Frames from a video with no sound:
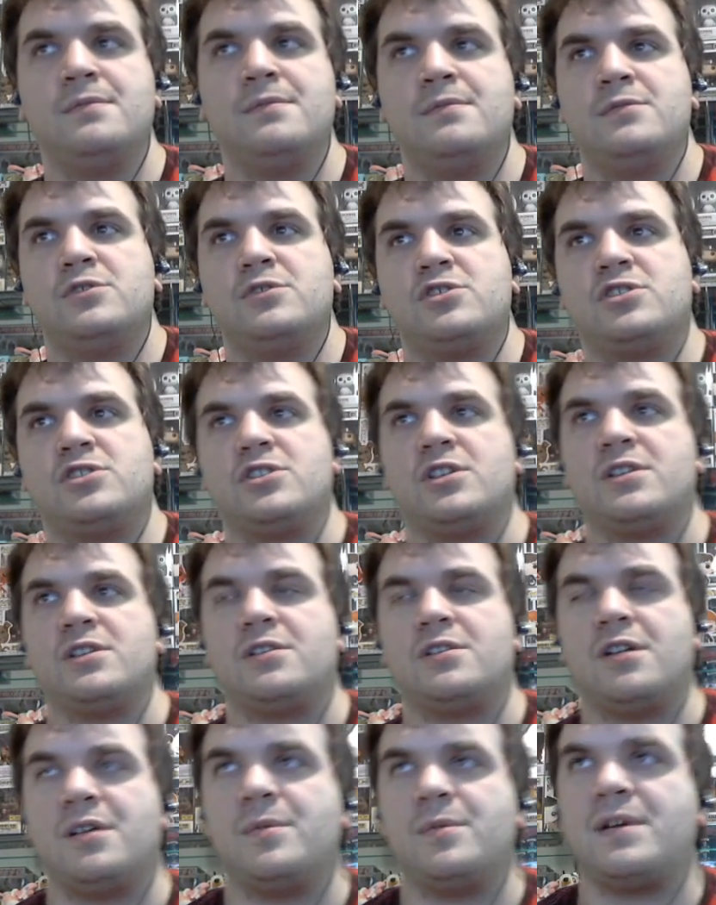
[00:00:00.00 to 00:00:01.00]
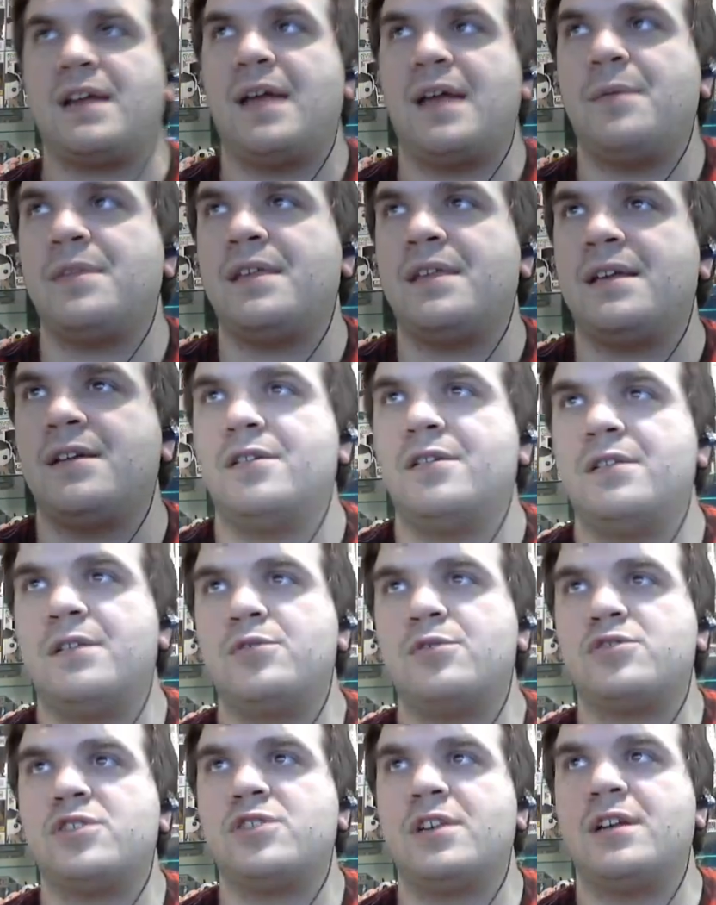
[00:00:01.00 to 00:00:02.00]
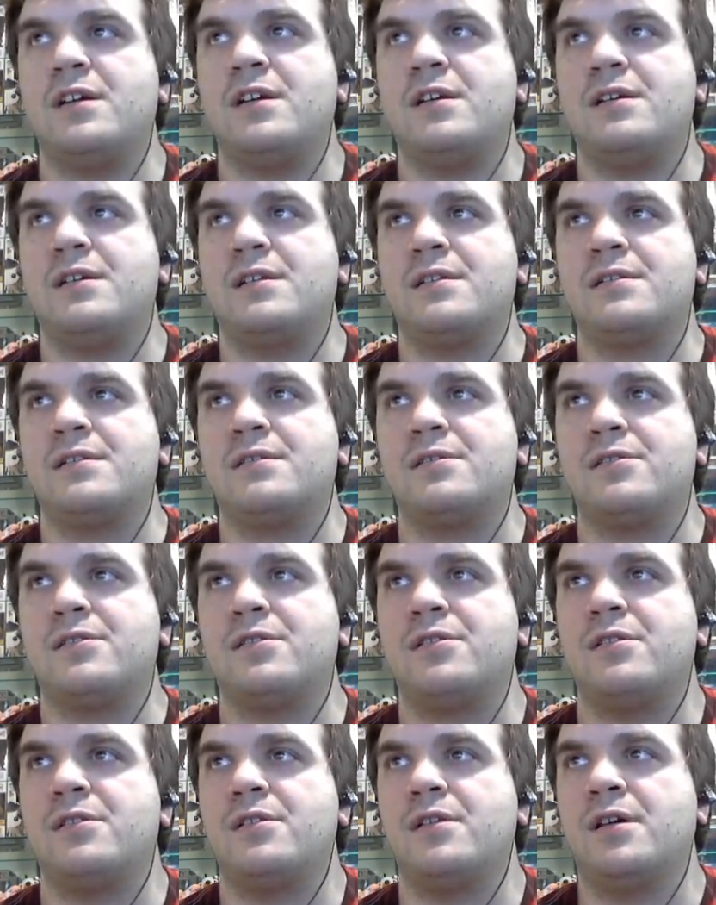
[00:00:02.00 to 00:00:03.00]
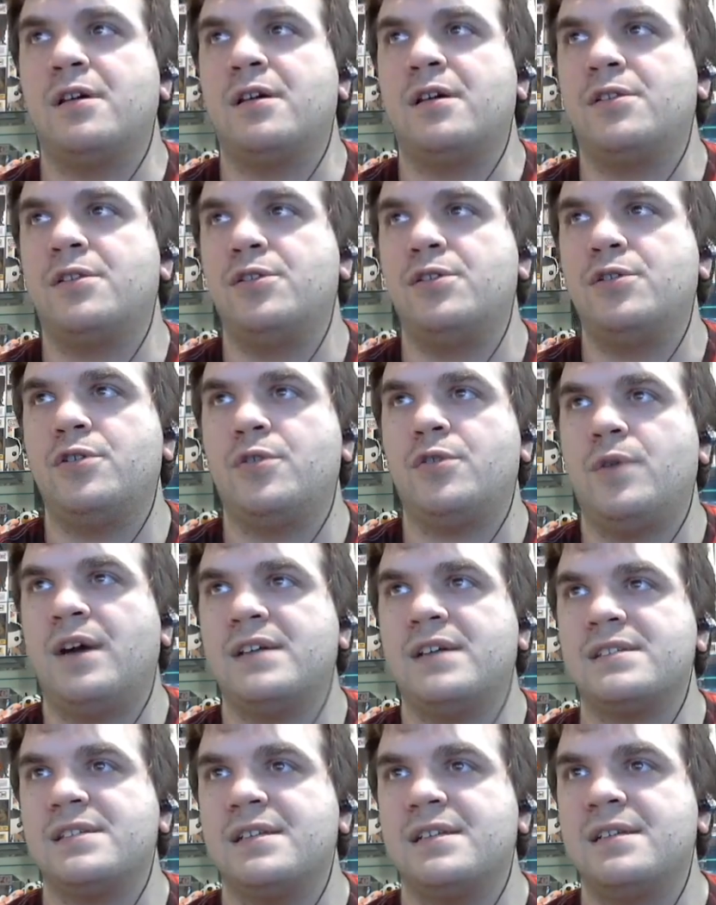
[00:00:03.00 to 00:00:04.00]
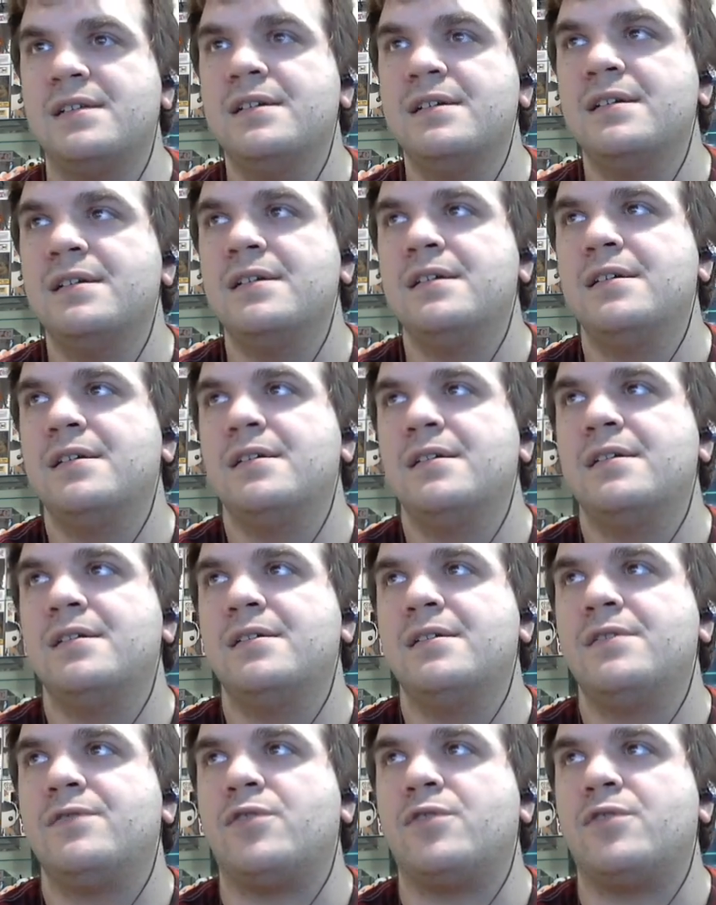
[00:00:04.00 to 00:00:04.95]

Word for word: shit, talking about game of the year, and they were shitting on uh, the New Horizon for